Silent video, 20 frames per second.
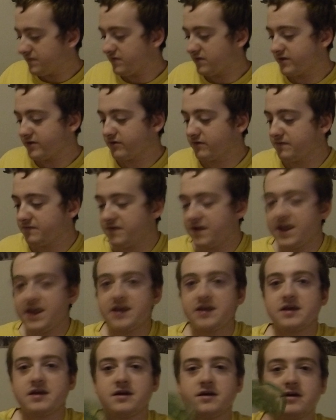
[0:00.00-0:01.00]
little
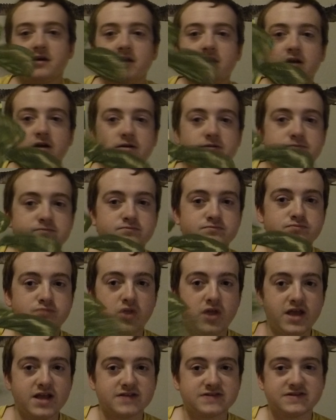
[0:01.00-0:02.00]
fake
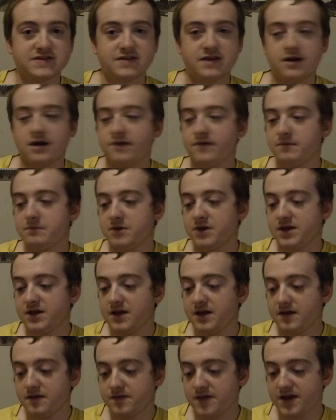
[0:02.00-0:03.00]
plants in there, everybody.